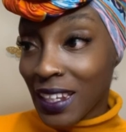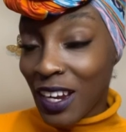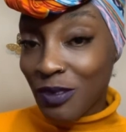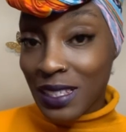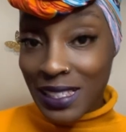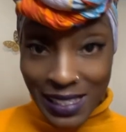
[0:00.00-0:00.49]
that
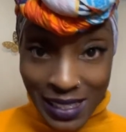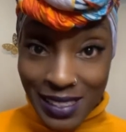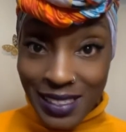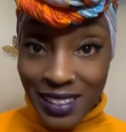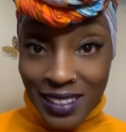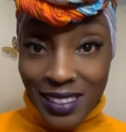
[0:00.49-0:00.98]

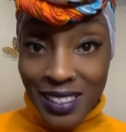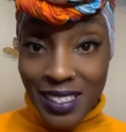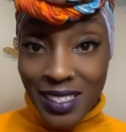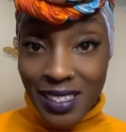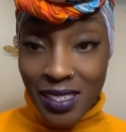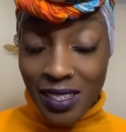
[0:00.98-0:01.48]

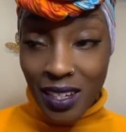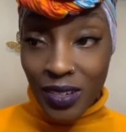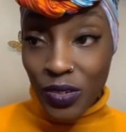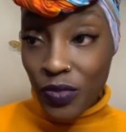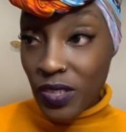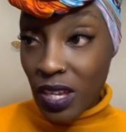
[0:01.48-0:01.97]
resistance. I don't
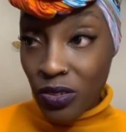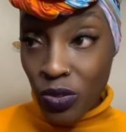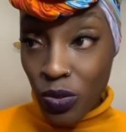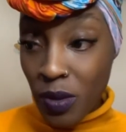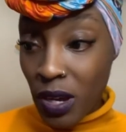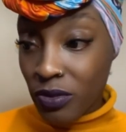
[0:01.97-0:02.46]
know if y'all know
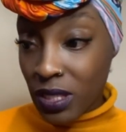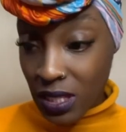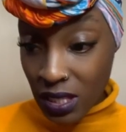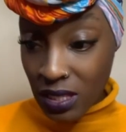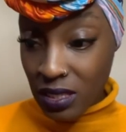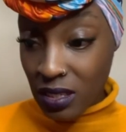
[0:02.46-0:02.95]
about
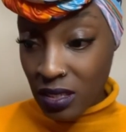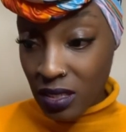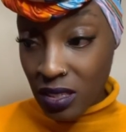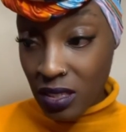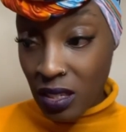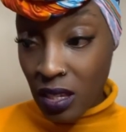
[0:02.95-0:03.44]

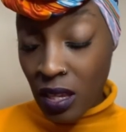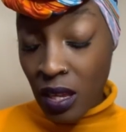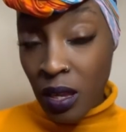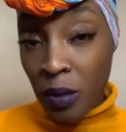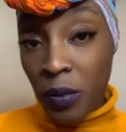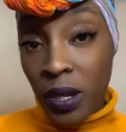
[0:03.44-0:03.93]
resistance
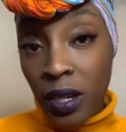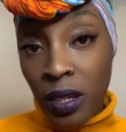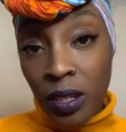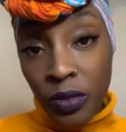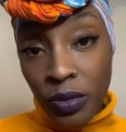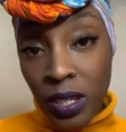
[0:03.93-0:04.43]

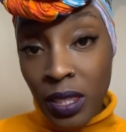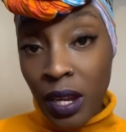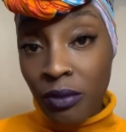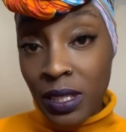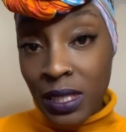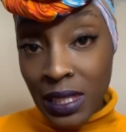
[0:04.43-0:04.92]
but creating
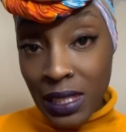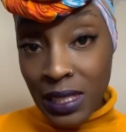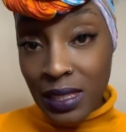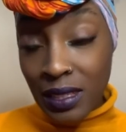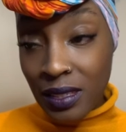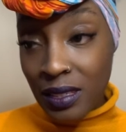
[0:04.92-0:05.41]
that
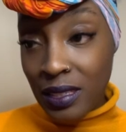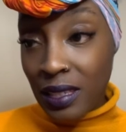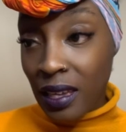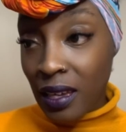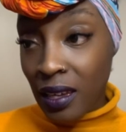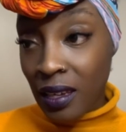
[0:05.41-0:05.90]
resistance
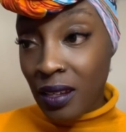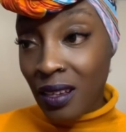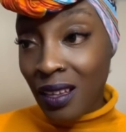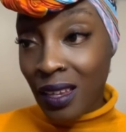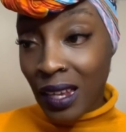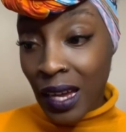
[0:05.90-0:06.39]
and
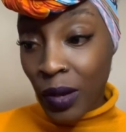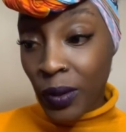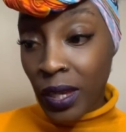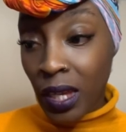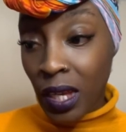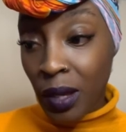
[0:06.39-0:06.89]

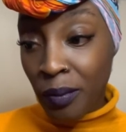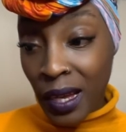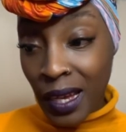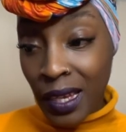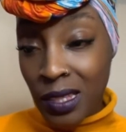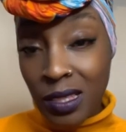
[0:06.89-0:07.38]
allowing
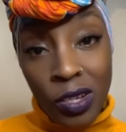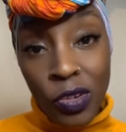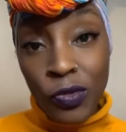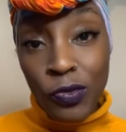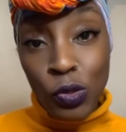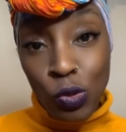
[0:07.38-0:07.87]

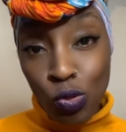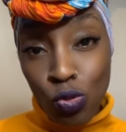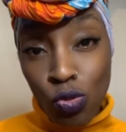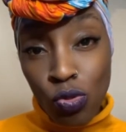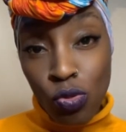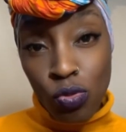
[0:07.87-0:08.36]
myself to
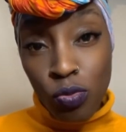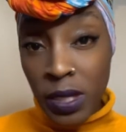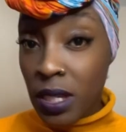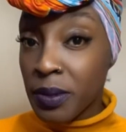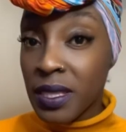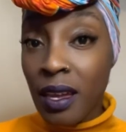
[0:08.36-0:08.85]
be
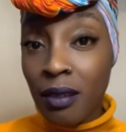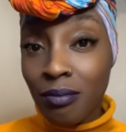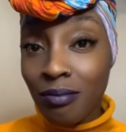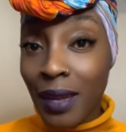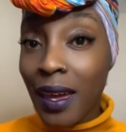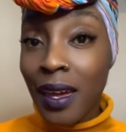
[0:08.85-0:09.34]
upset,
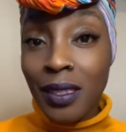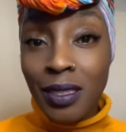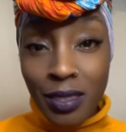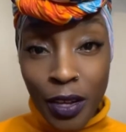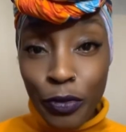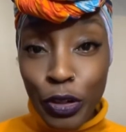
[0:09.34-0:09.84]
mad,
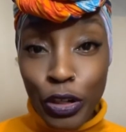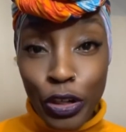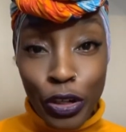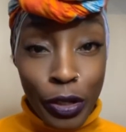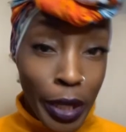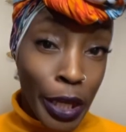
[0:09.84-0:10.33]

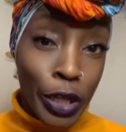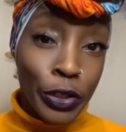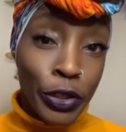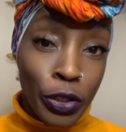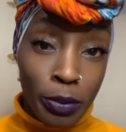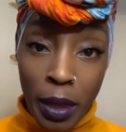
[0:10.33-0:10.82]
suffer,
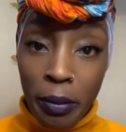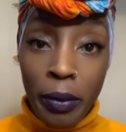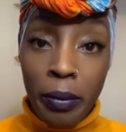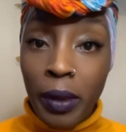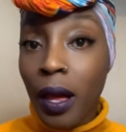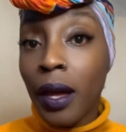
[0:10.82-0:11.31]
anger, blah, blah,
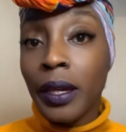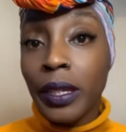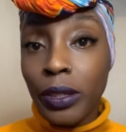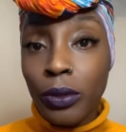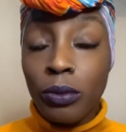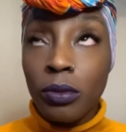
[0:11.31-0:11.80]
blah,
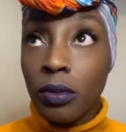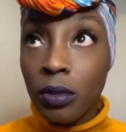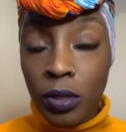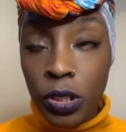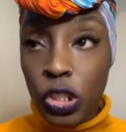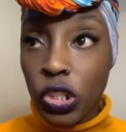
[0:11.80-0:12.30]
guilt,
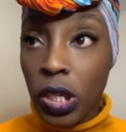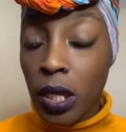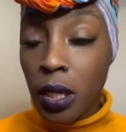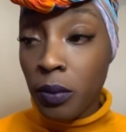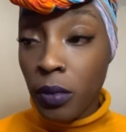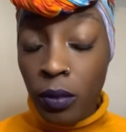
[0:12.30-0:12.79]
shame.